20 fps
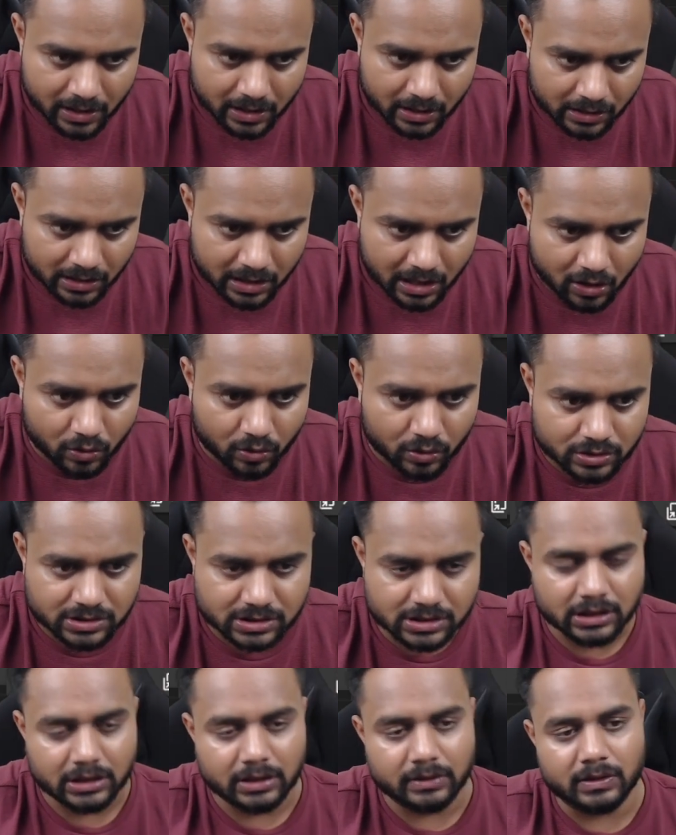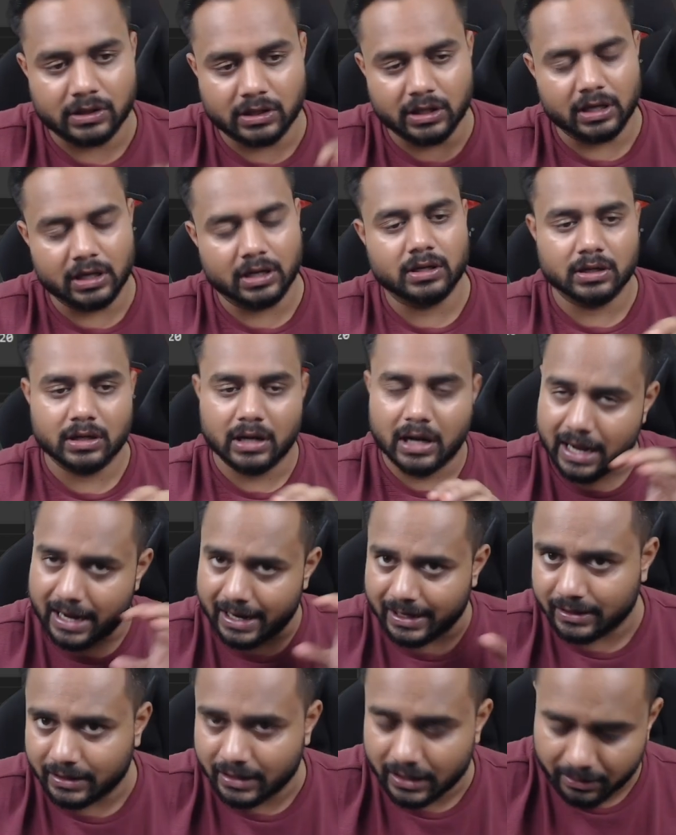Now see here,
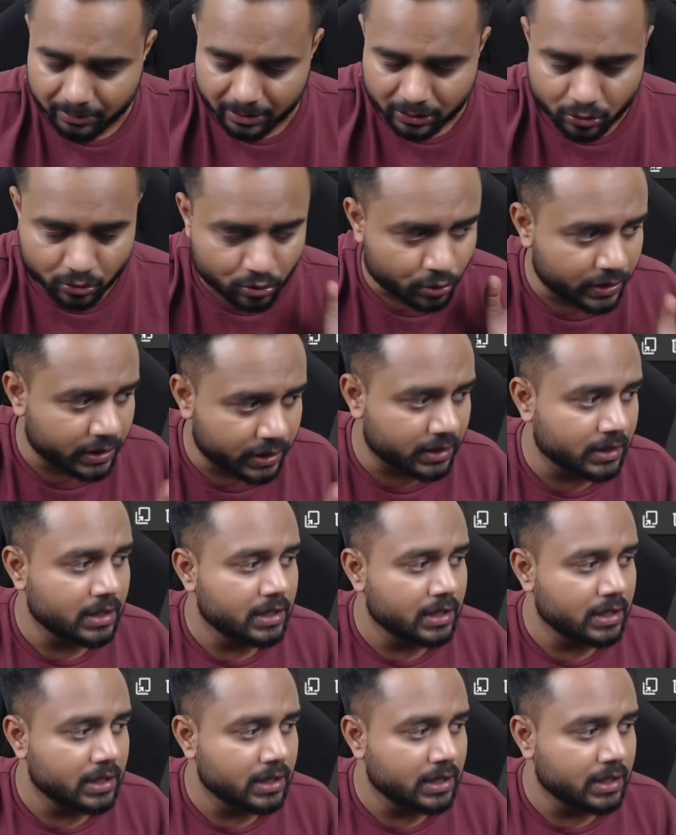I'm able to do it.